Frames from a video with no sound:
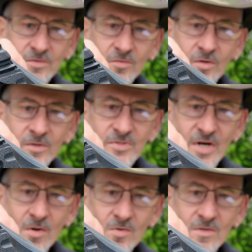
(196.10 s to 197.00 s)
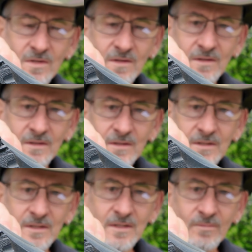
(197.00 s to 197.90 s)
Quite a good sole.
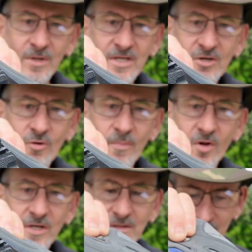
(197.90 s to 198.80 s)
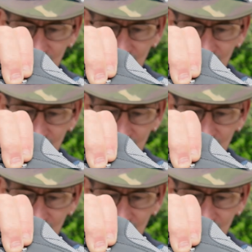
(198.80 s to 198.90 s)
Plenty of grip on it.